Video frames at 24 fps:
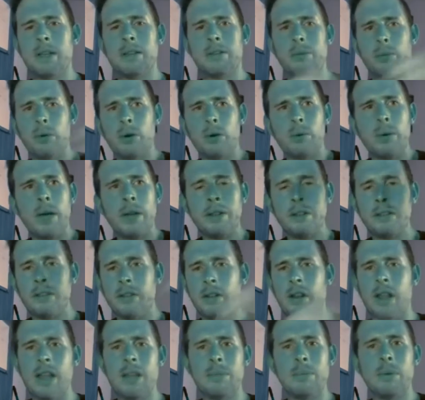that throw around
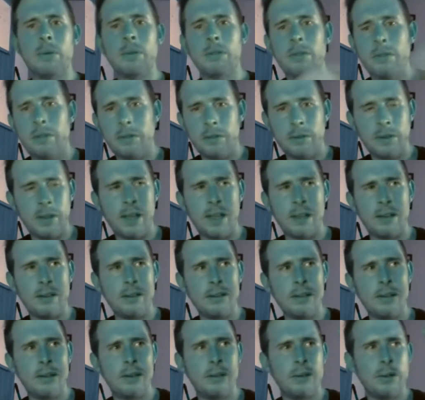these labels
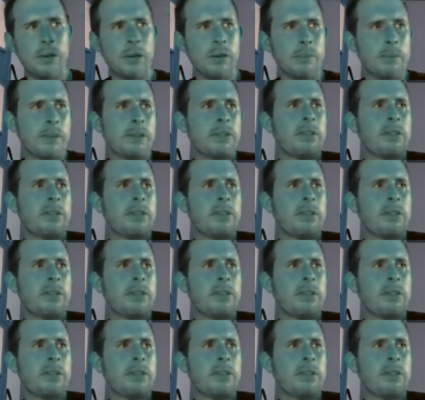that, you know, you're a